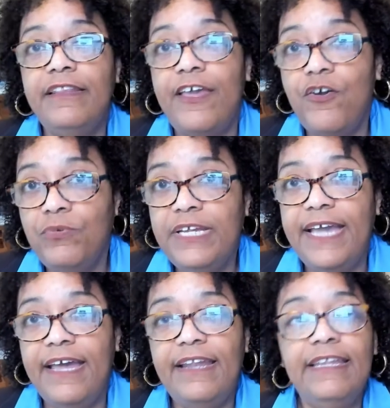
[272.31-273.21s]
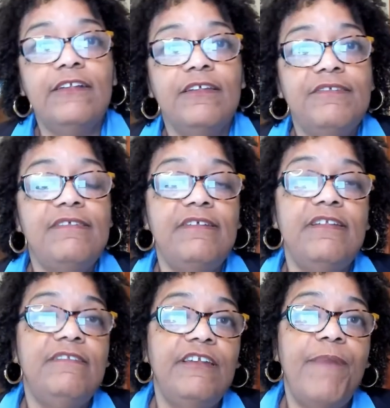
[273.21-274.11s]
They only get legal
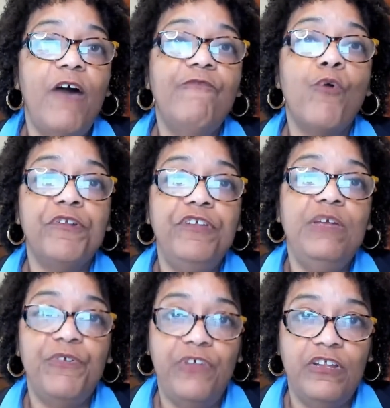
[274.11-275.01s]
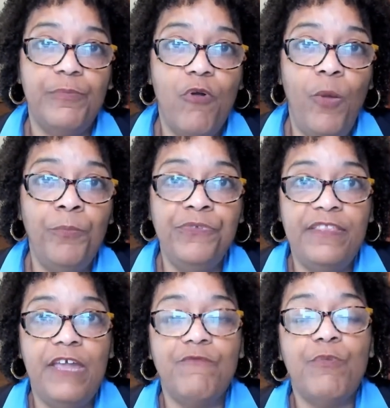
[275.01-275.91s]
assistance in about fourteen percent of the problems
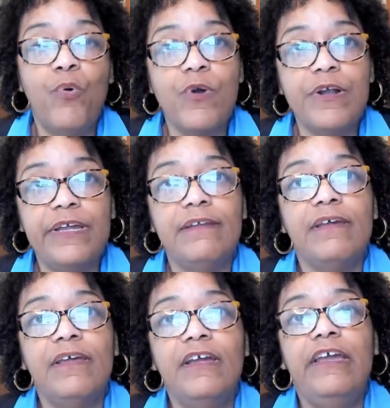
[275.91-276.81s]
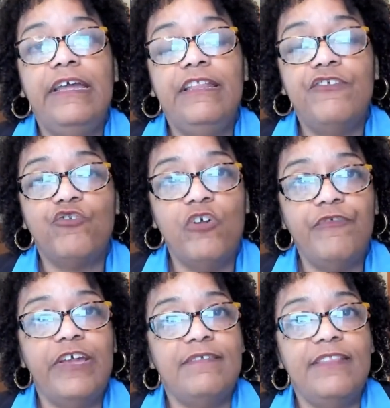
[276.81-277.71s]
that they reported in the
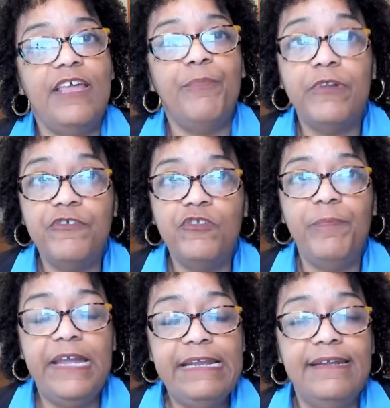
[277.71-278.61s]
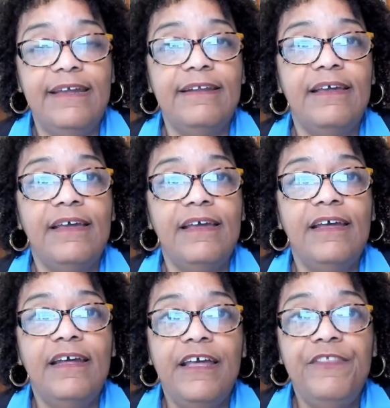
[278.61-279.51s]
surveys that they participated in.
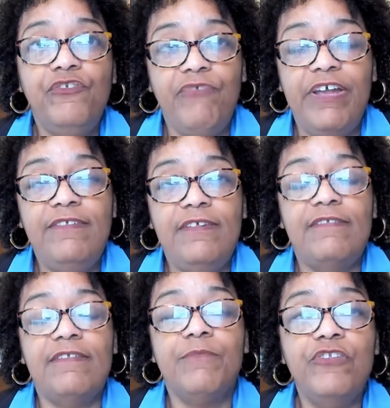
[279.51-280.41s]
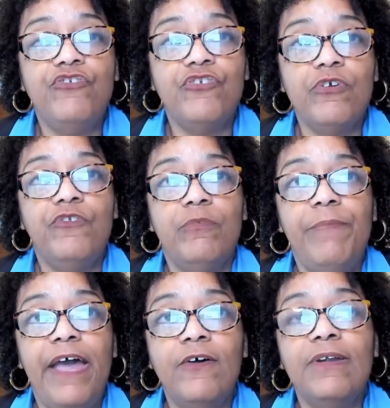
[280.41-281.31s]
This raises some concerns
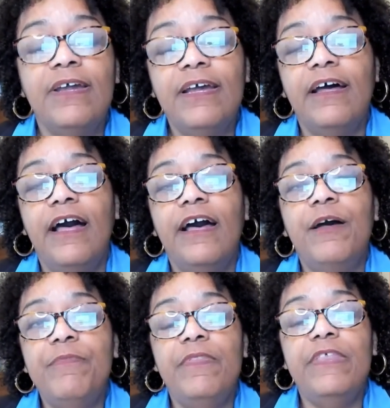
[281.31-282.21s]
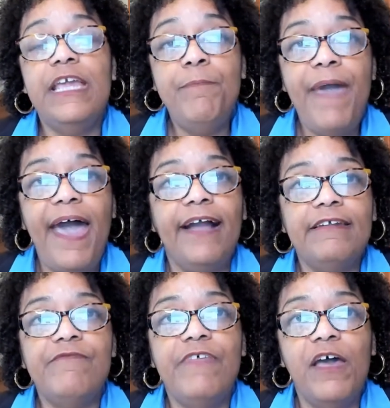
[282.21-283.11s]
about um, the impact
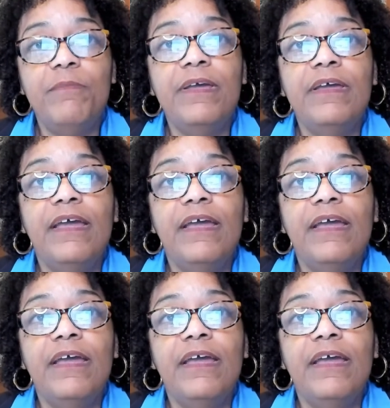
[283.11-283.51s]
of them